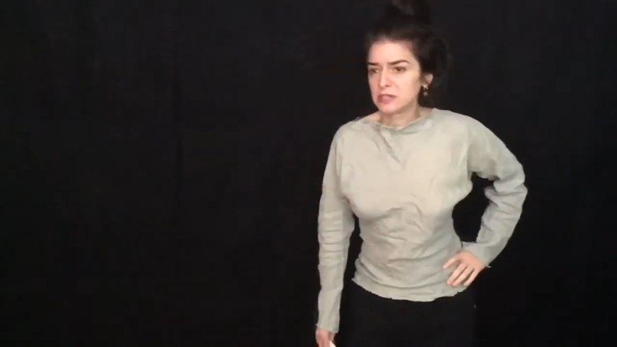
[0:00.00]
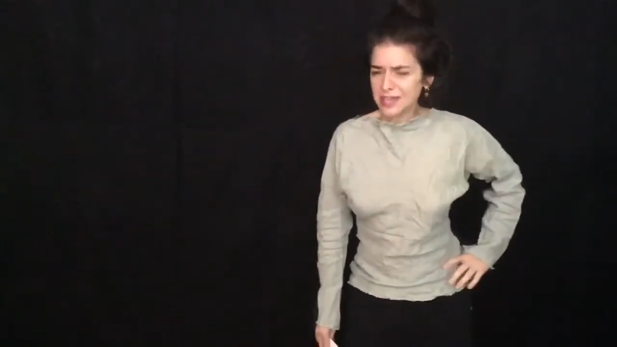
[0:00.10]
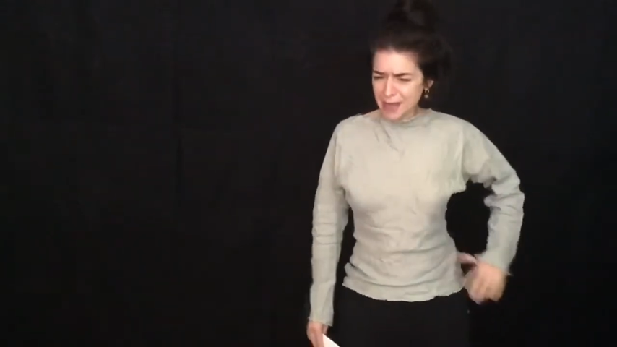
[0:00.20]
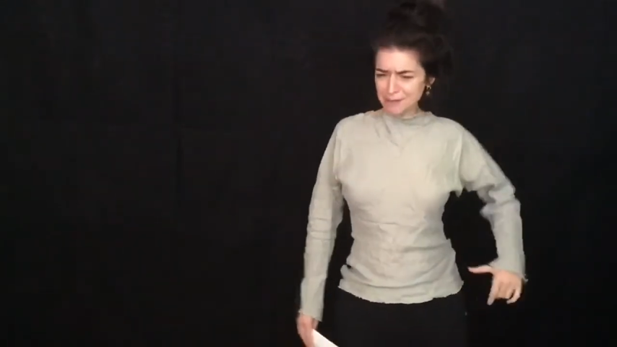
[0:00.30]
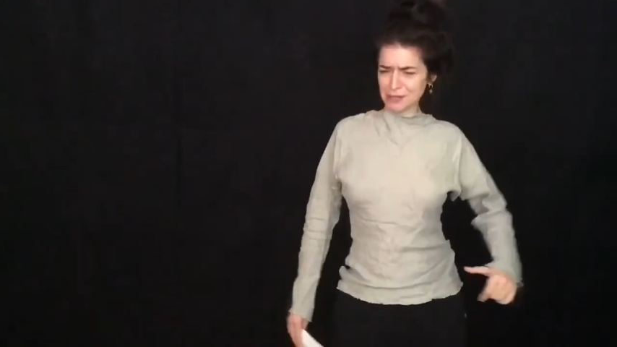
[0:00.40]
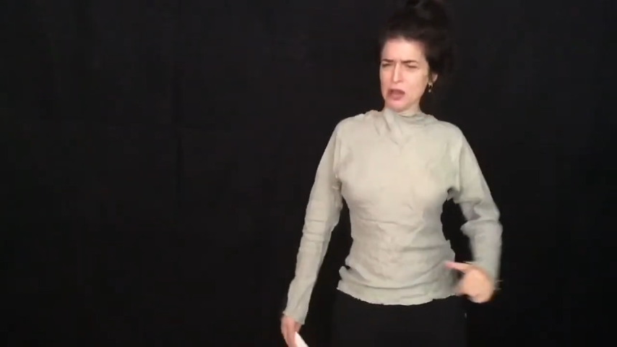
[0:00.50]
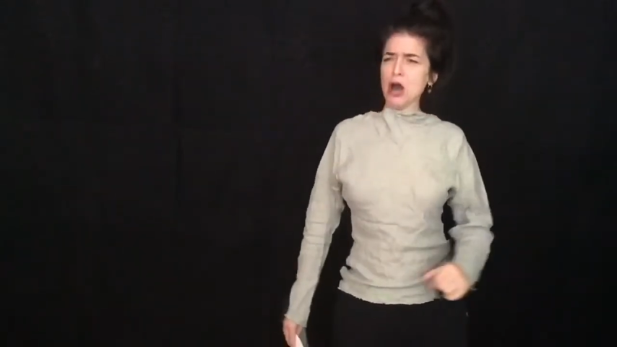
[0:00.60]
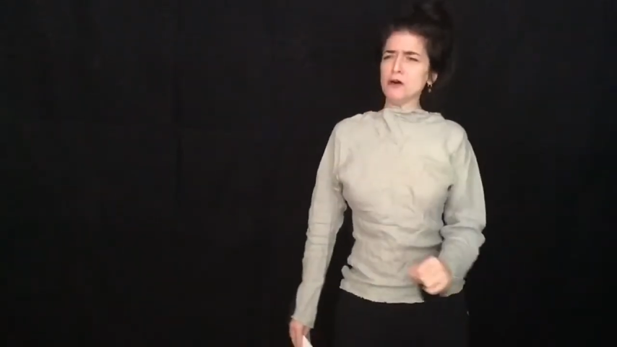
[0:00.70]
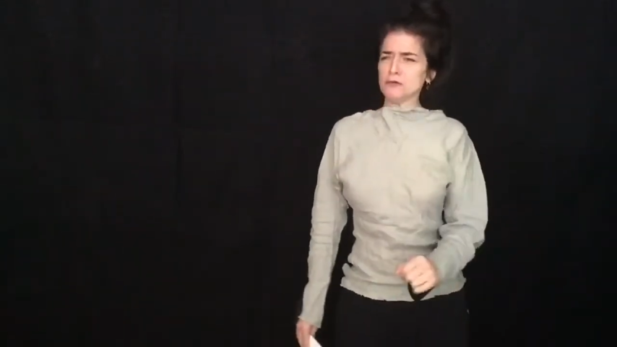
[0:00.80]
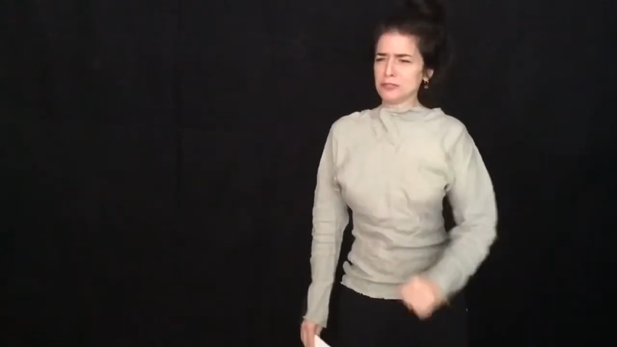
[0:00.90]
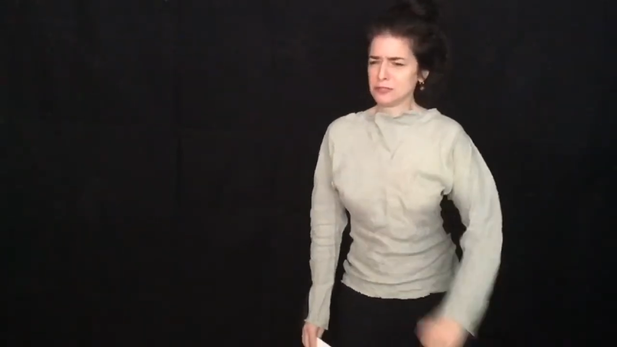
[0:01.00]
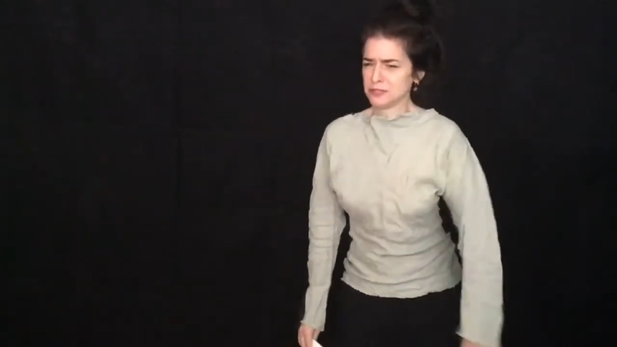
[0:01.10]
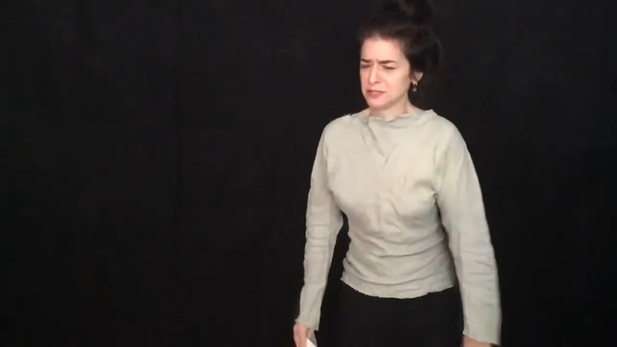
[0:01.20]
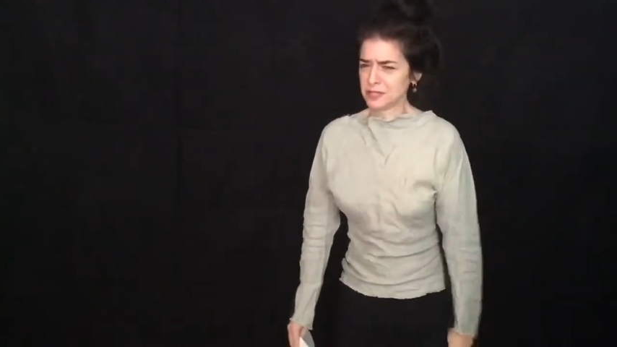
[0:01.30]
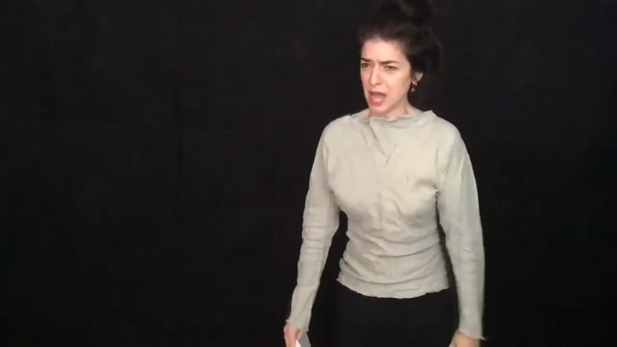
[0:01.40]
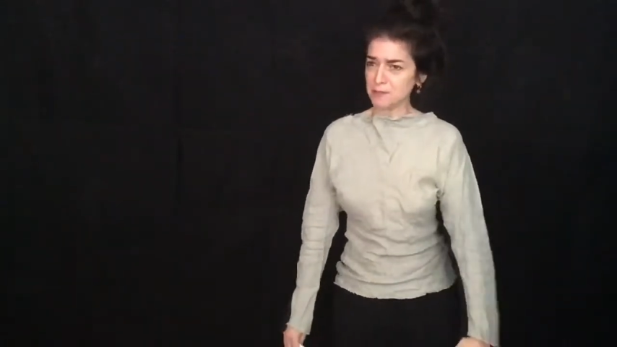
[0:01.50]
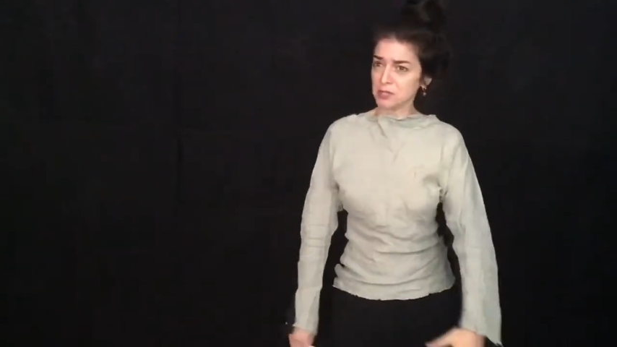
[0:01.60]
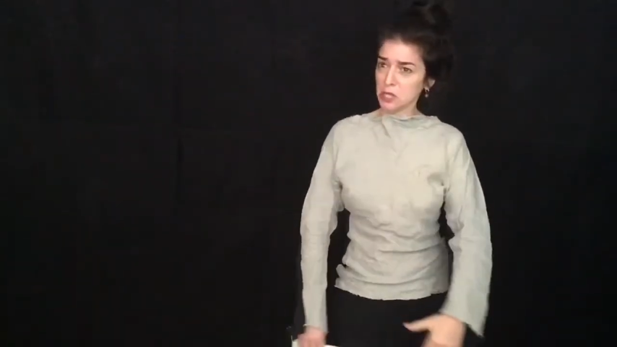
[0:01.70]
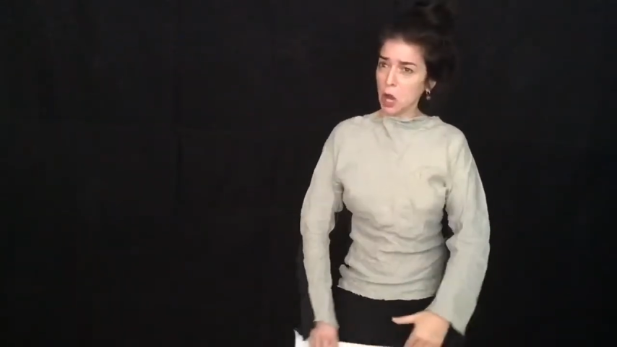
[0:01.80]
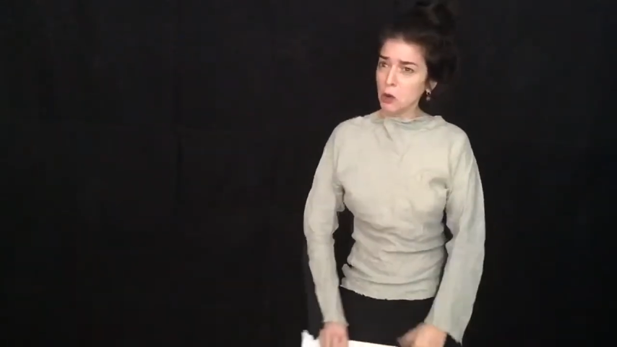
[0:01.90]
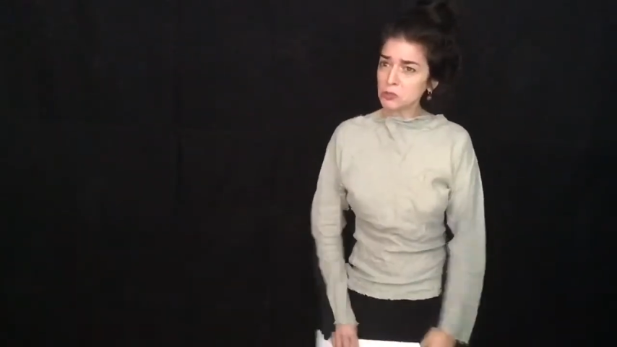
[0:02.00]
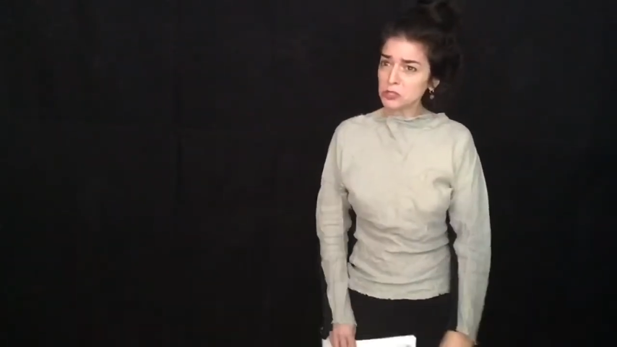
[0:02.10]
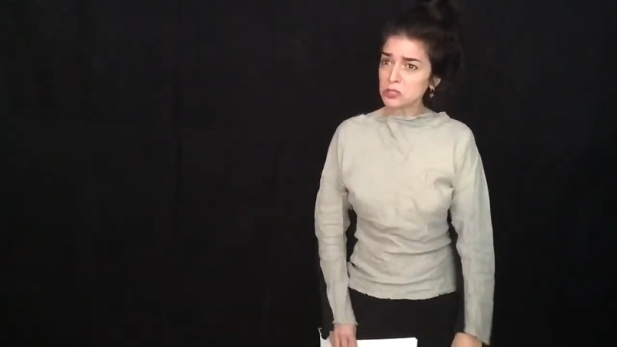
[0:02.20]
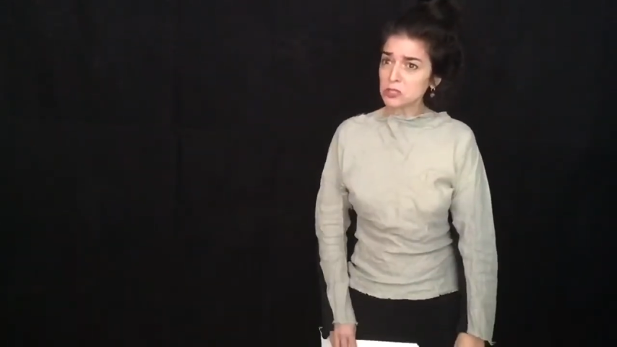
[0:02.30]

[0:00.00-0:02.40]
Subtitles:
Cap and coat? Cap and coat?